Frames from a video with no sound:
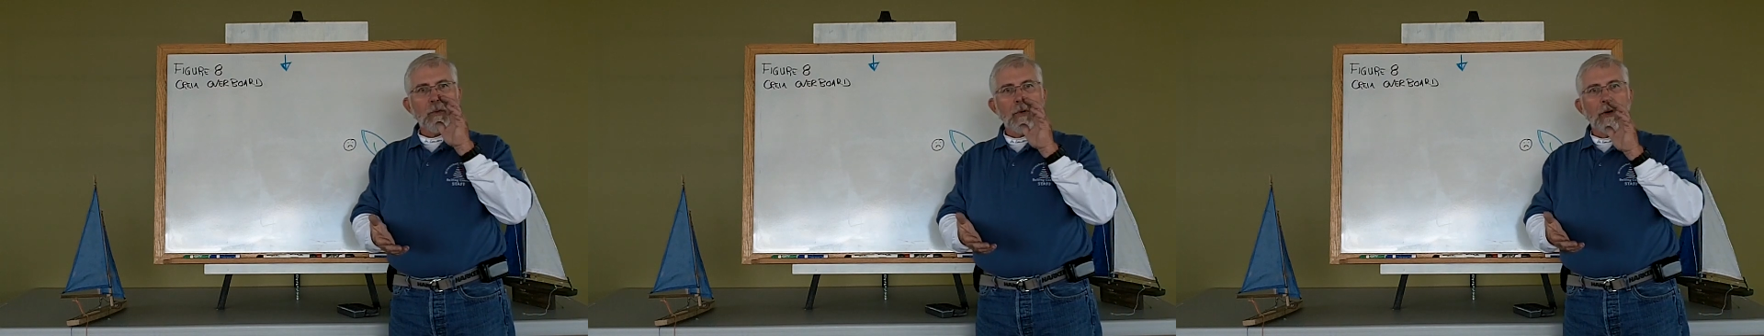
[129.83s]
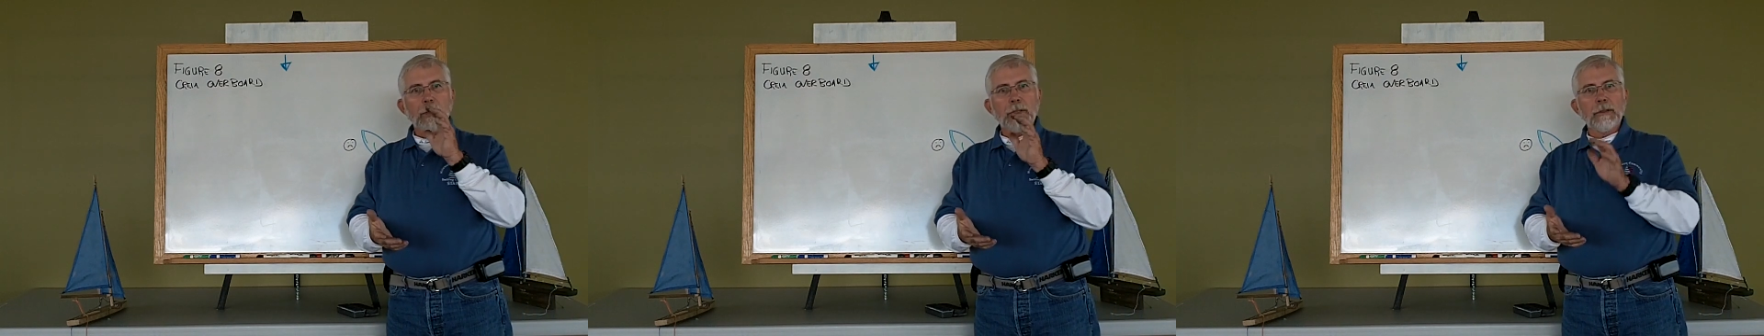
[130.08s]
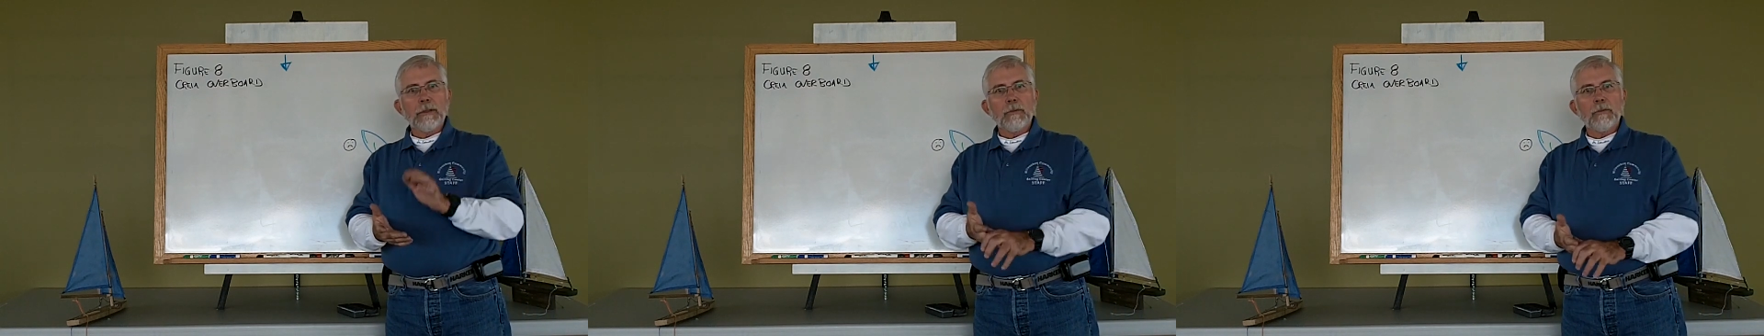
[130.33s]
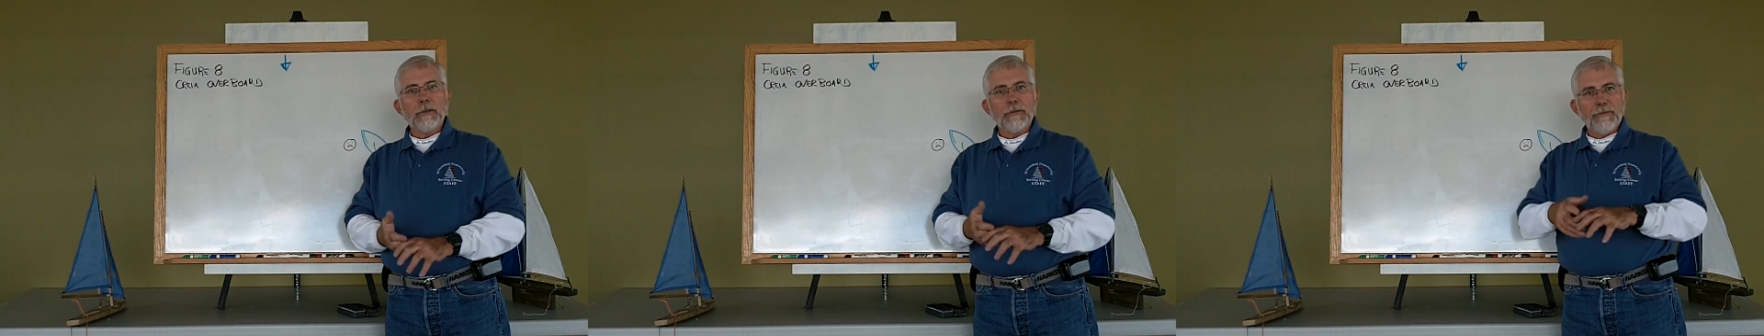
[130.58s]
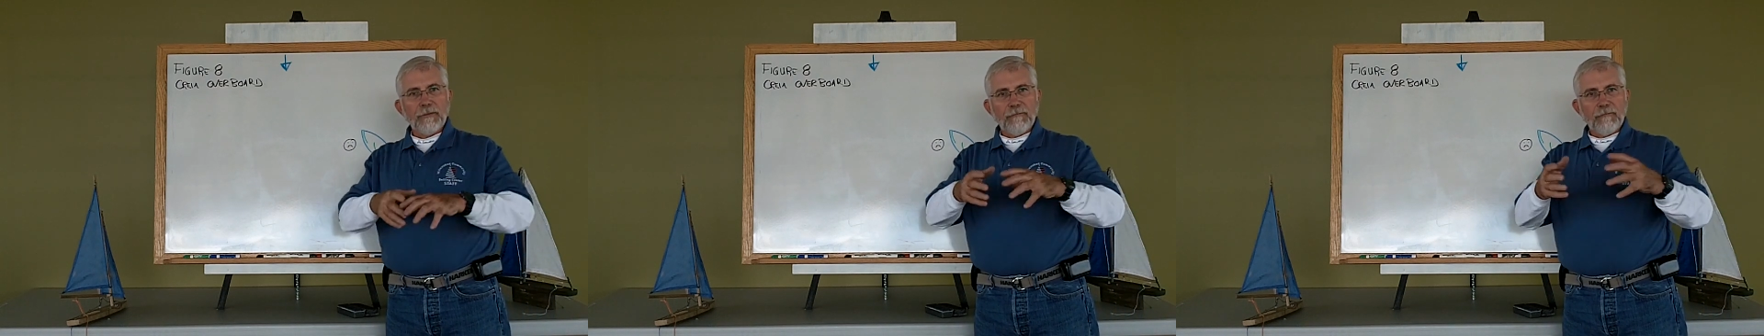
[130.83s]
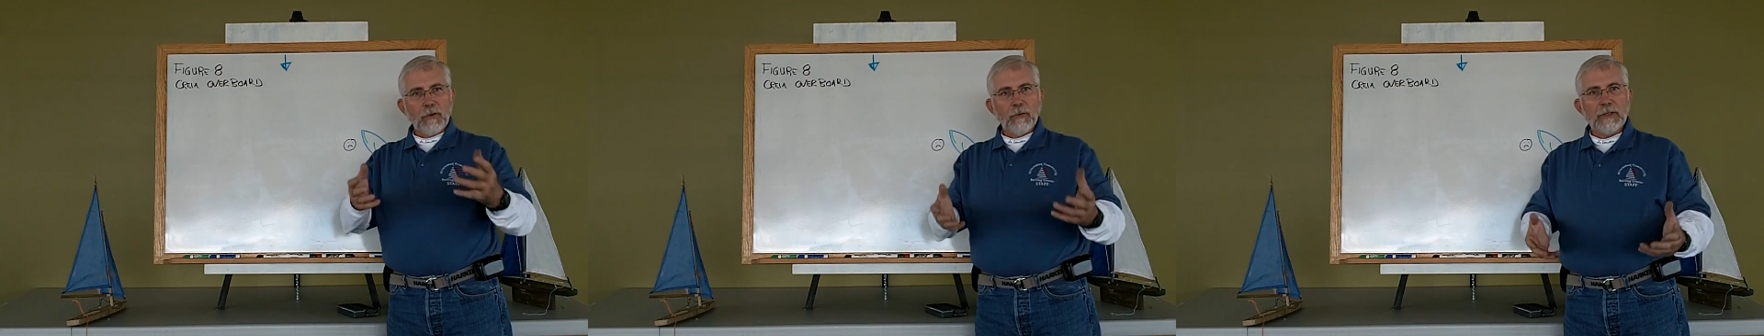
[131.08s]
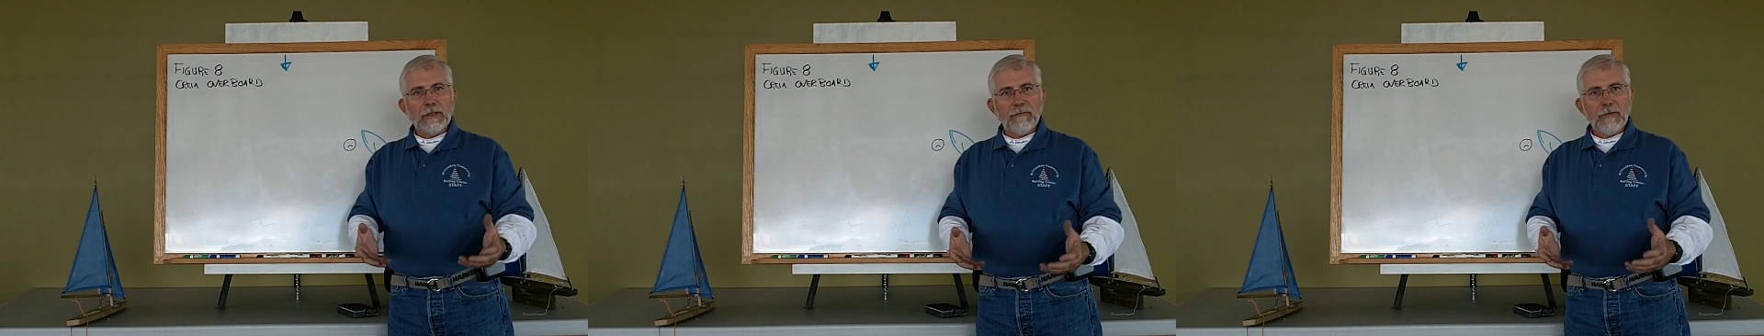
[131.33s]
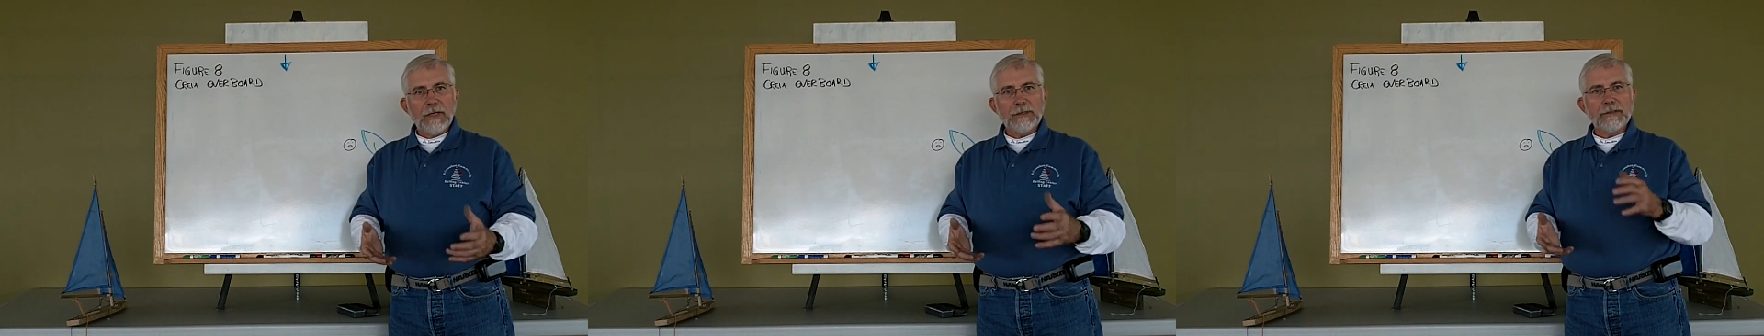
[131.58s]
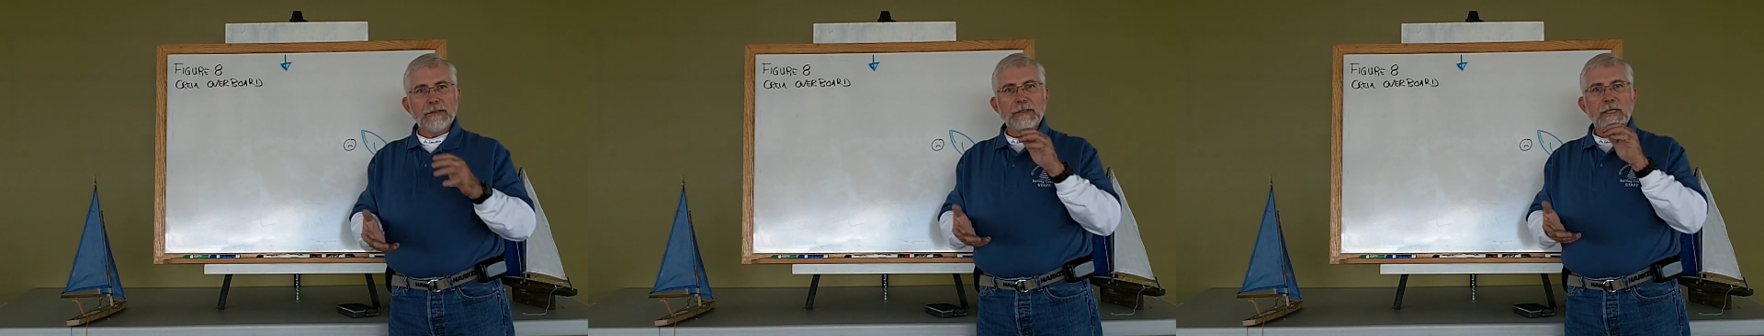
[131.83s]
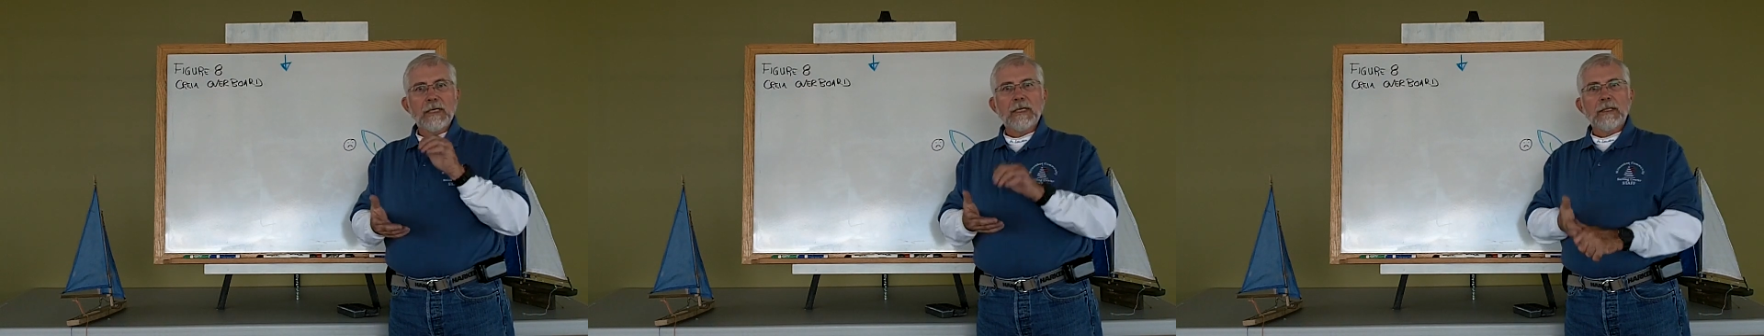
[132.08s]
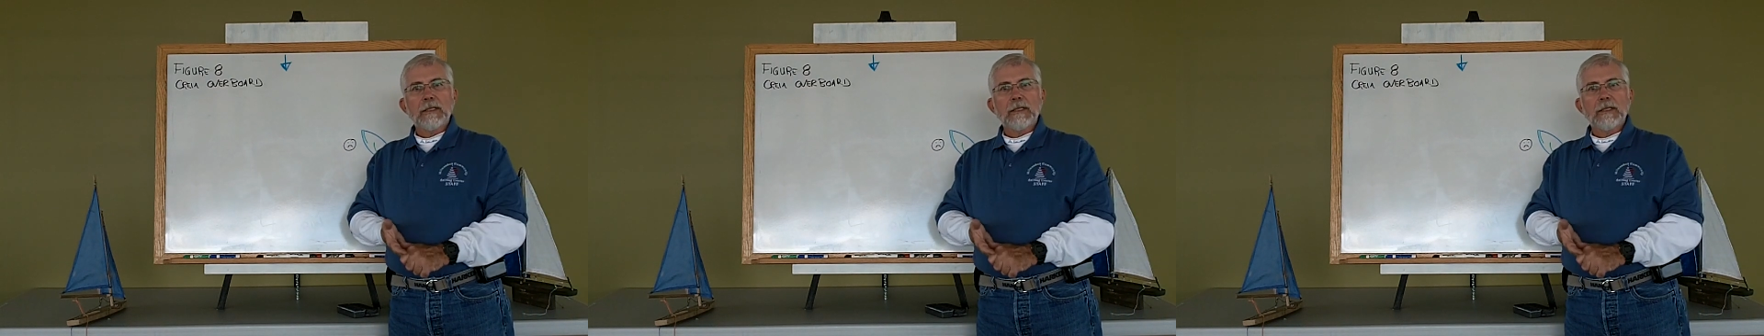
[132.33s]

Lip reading: the water with floating devices,